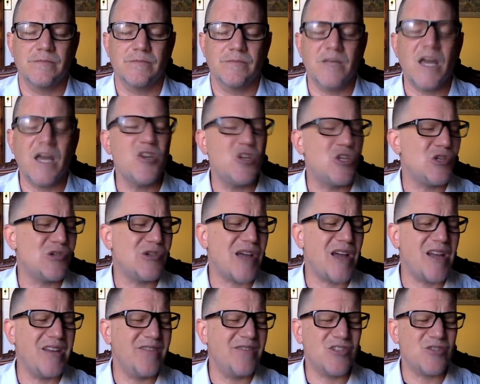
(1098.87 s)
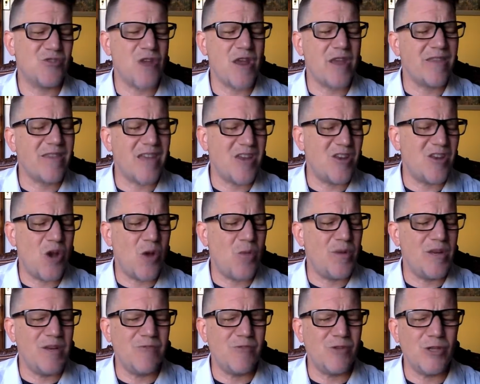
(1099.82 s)
A new kind of strength that
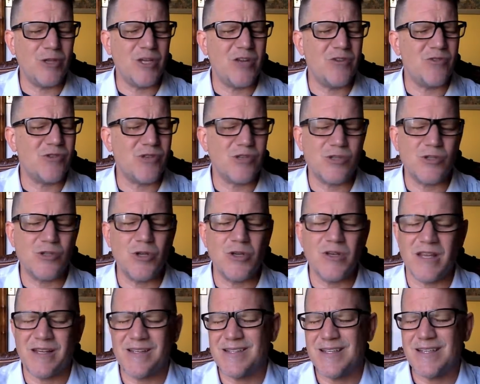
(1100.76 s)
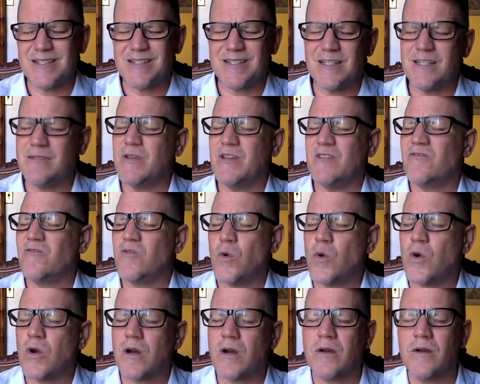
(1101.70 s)
nobody really understood existed
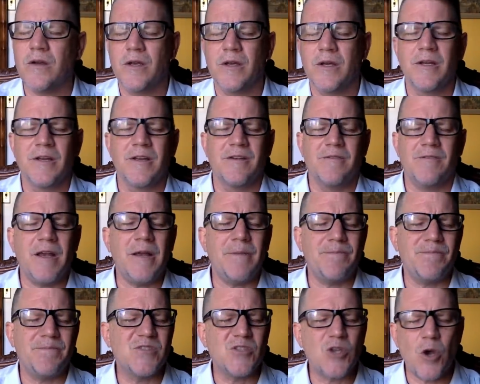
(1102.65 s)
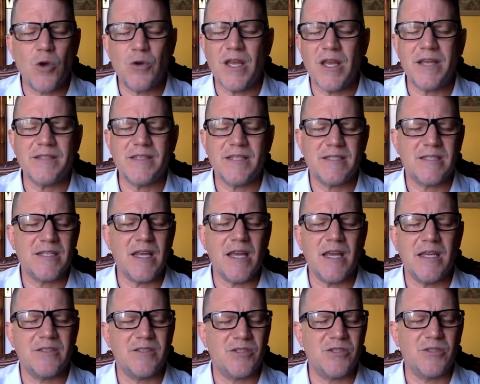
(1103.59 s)
before. Right? Don't
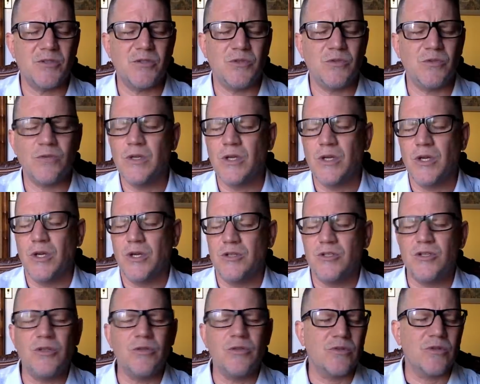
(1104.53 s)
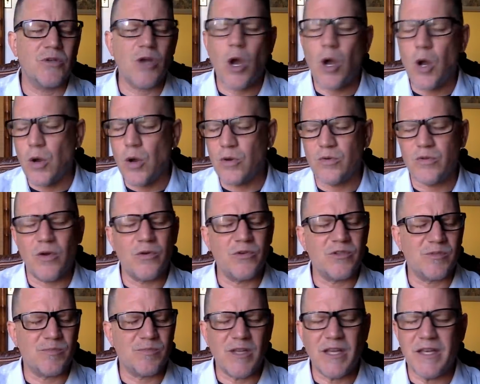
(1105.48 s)
hesitate to go
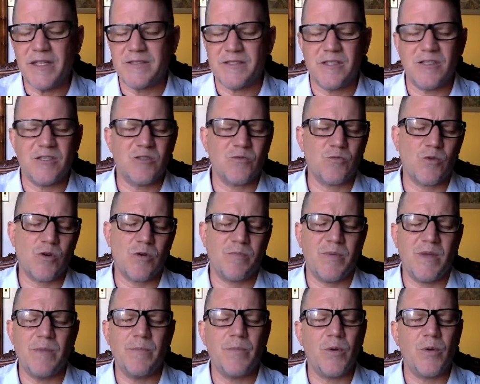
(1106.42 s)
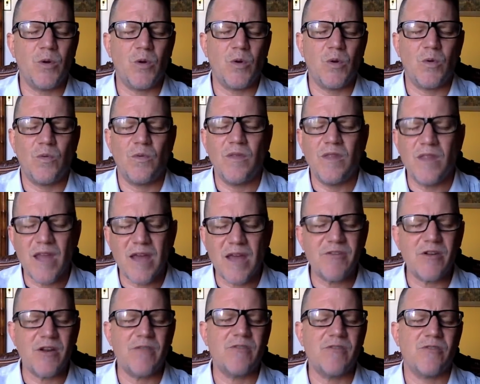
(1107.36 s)
those places where people
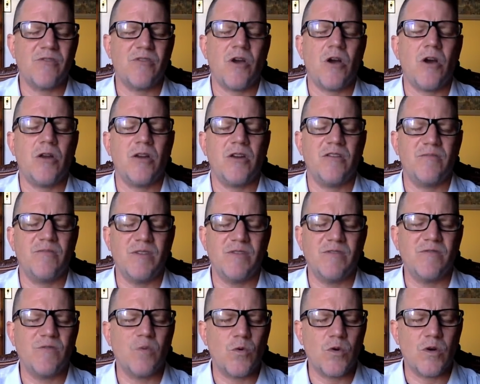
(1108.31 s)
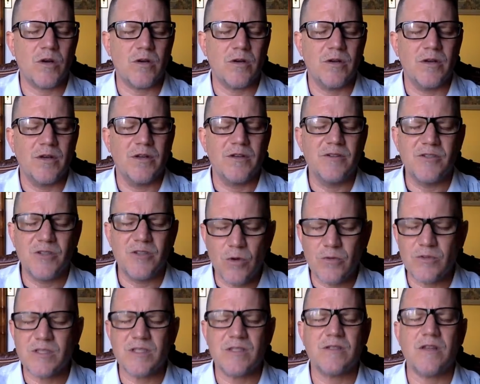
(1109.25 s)
never ever thought of before.
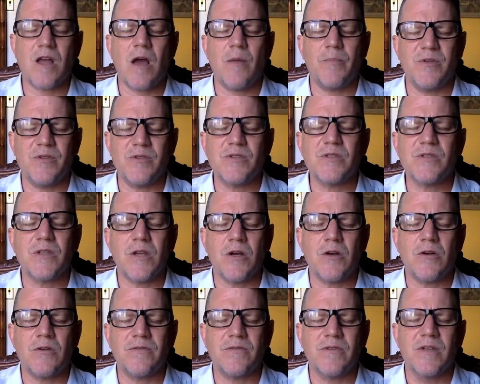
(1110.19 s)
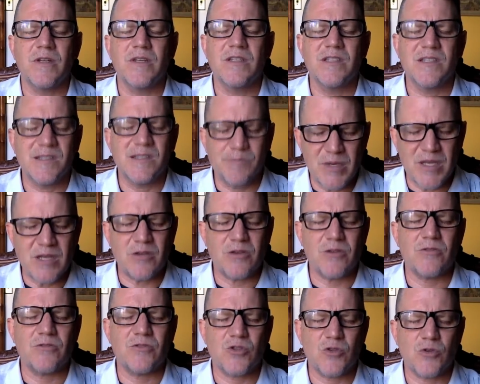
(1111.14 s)
Don't stop yourself. Speak
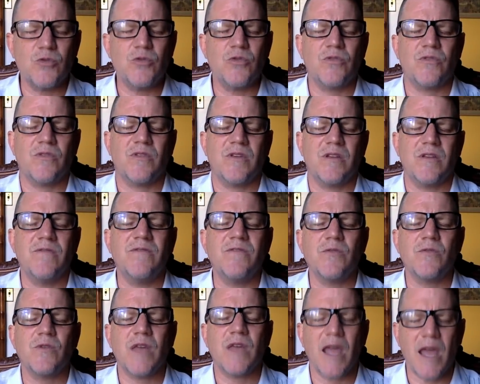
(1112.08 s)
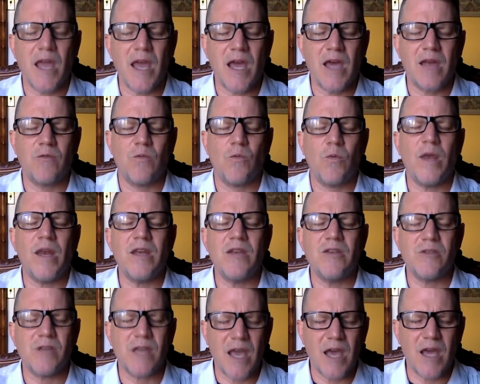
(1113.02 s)
your truth if you can, when
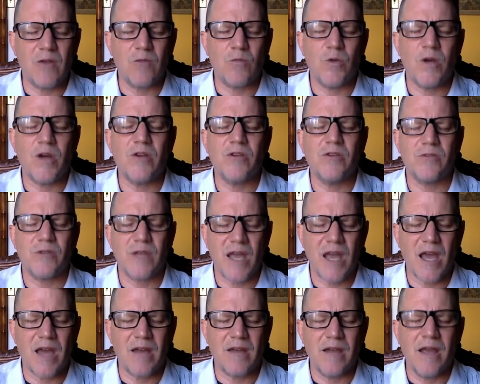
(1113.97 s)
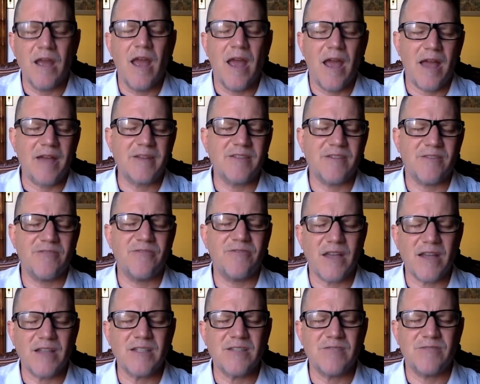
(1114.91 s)
you can, where you can, as
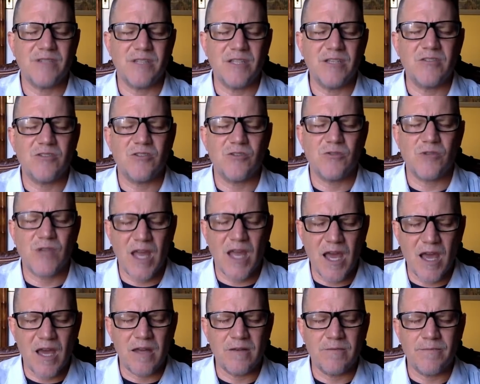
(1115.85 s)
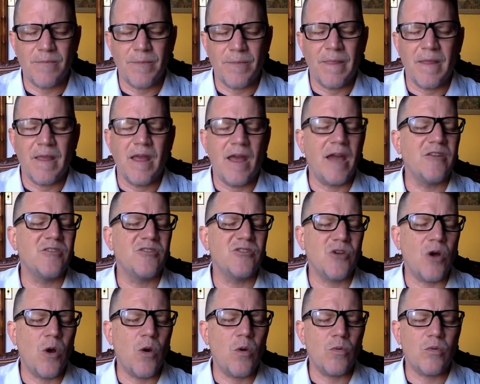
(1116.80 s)
effectively as you can. And
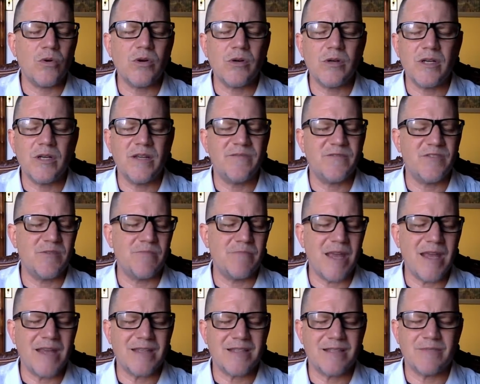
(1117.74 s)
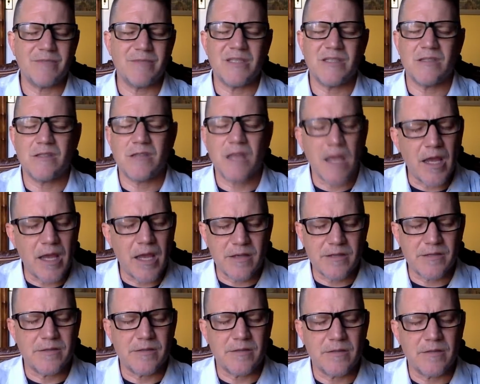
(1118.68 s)
don't worry if you make some
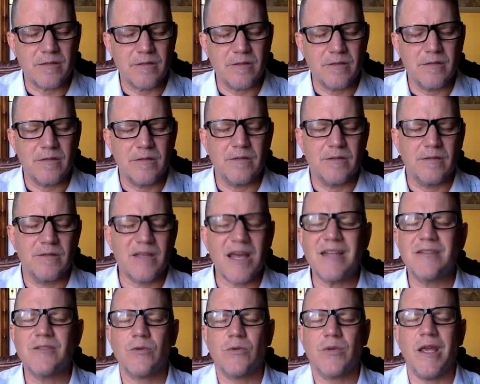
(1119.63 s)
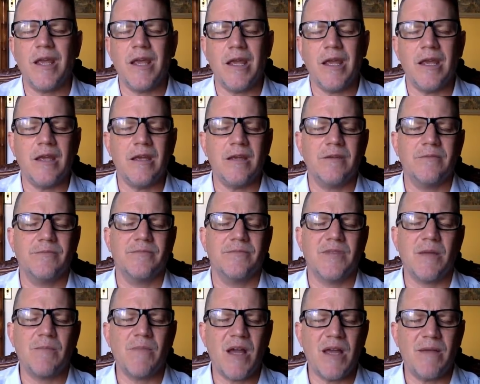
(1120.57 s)
mistakes. That's okay.
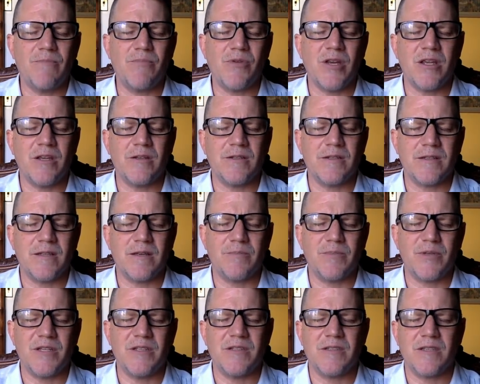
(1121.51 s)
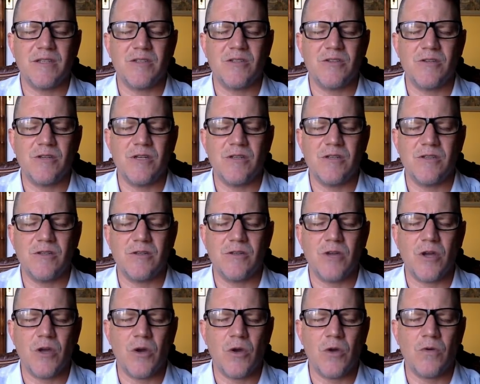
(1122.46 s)
They might bring you to the place that you need to
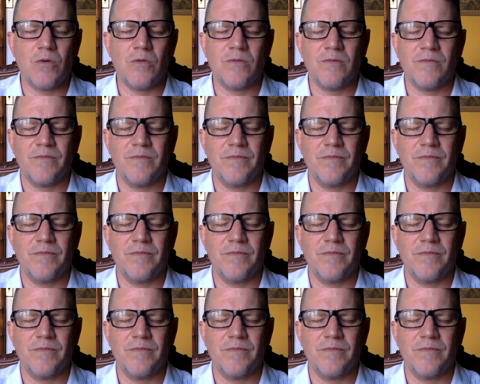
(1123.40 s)
go.